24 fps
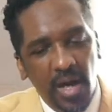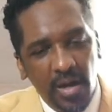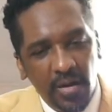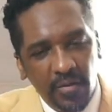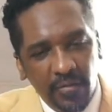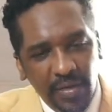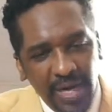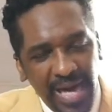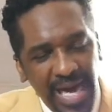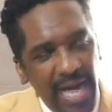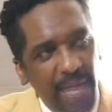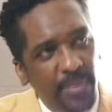
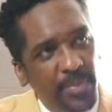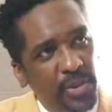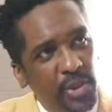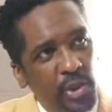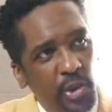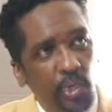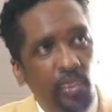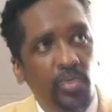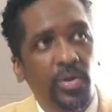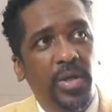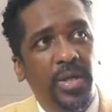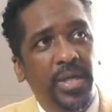of
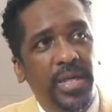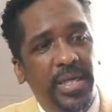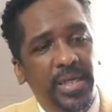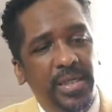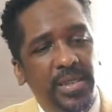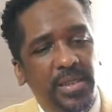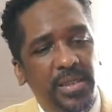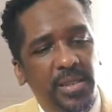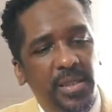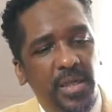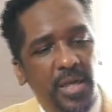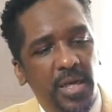
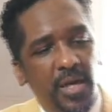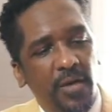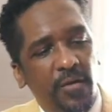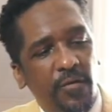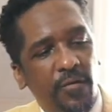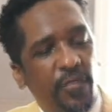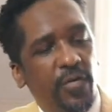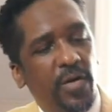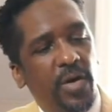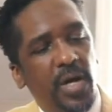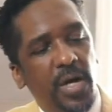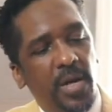opportunities
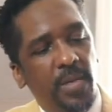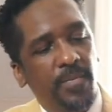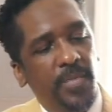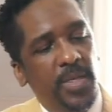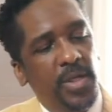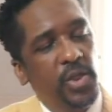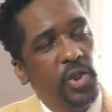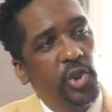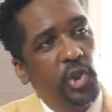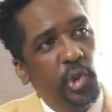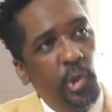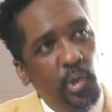
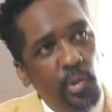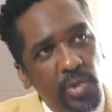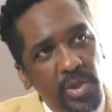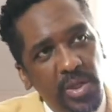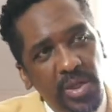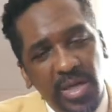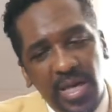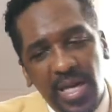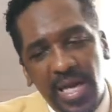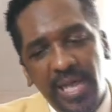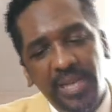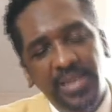from
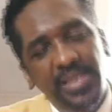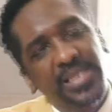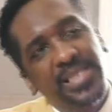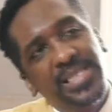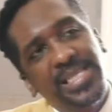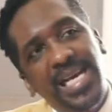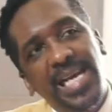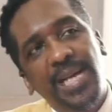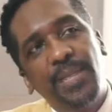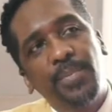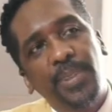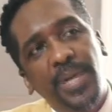2 o'clock
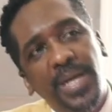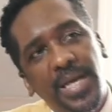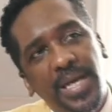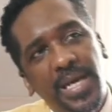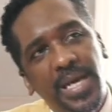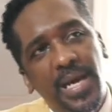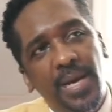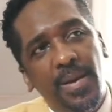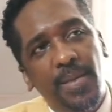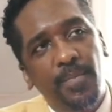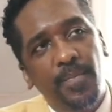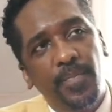to 10
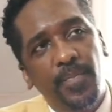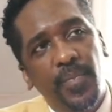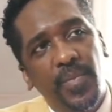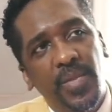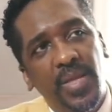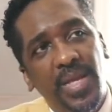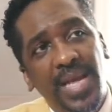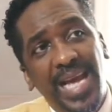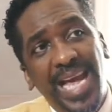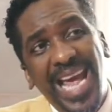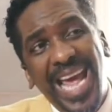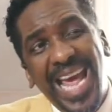p.m.
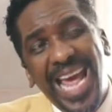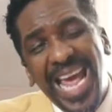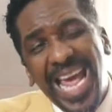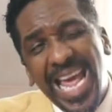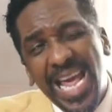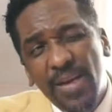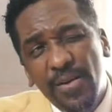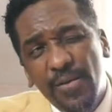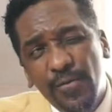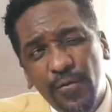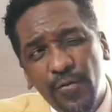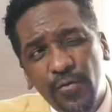
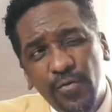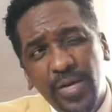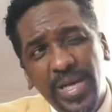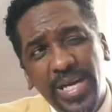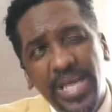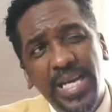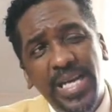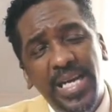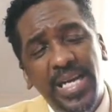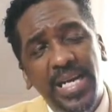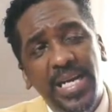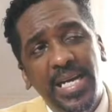
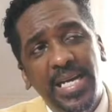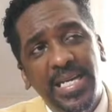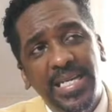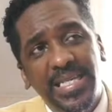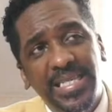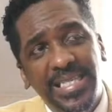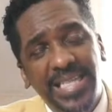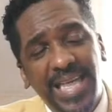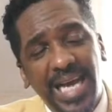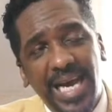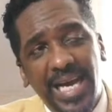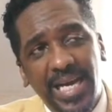every
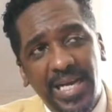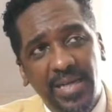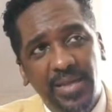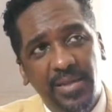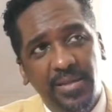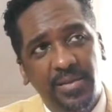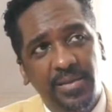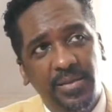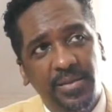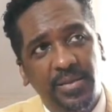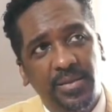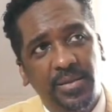
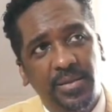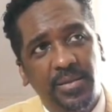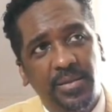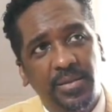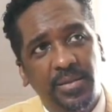day.